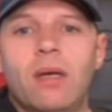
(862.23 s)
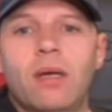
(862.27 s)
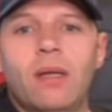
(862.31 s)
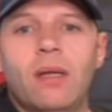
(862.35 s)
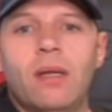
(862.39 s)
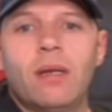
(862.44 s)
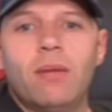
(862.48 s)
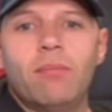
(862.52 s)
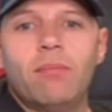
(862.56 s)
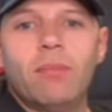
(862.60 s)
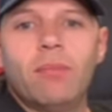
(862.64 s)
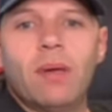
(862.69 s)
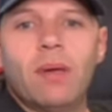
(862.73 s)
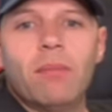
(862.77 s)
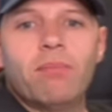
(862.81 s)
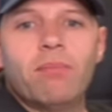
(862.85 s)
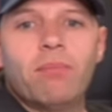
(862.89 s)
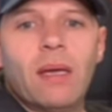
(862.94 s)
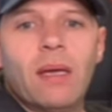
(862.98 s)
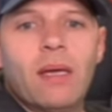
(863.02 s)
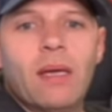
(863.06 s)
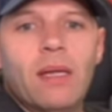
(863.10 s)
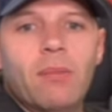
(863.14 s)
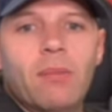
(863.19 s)
Ba-na, ba,
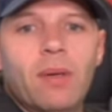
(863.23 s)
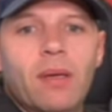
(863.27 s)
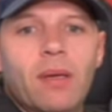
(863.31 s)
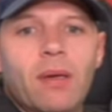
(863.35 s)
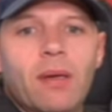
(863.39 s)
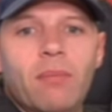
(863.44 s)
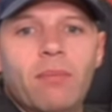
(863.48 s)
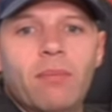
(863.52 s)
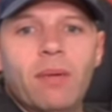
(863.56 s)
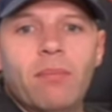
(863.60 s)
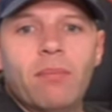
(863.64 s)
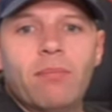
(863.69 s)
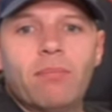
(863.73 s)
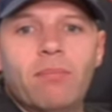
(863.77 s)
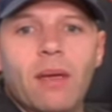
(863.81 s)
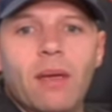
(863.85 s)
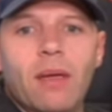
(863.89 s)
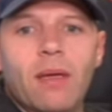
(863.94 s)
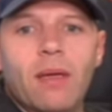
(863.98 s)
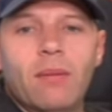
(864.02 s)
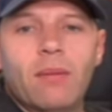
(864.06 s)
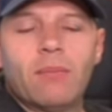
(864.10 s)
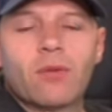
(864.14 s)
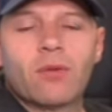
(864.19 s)
ba, ba, ba,
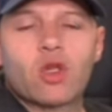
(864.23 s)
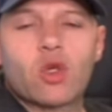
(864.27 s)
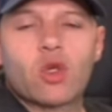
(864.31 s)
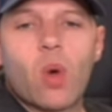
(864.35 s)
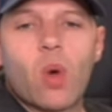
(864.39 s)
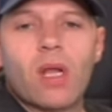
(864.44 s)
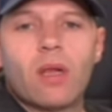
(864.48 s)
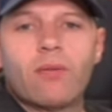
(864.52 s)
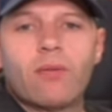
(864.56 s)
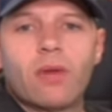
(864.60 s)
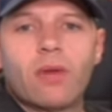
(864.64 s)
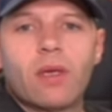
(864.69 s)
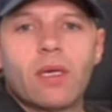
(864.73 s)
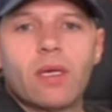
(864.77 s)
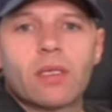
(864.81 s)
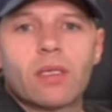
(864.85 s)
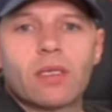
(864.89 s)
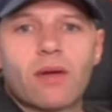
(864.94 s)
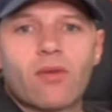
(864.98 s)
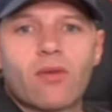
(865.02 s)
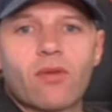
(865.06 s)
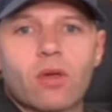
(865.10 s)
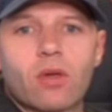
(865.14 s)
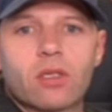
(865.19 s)
ba. 12
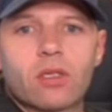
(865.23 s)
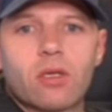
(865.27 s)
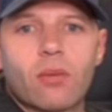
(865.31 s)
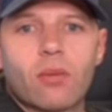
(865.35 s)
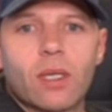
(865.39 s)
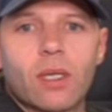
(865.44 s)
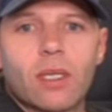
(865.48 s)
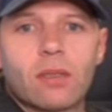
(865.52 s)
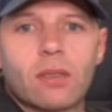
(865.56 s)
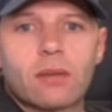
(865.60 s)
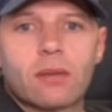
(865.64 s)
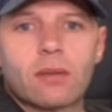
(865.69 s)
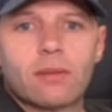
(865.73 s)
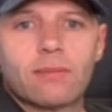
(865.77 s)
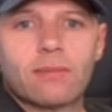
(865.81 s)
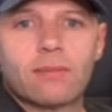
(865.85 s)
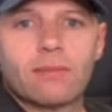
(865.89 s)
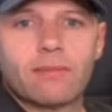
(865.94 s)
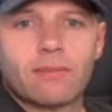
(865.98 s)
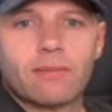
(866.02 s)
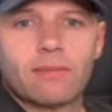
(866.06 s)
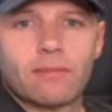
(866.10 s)
years I've got to wait.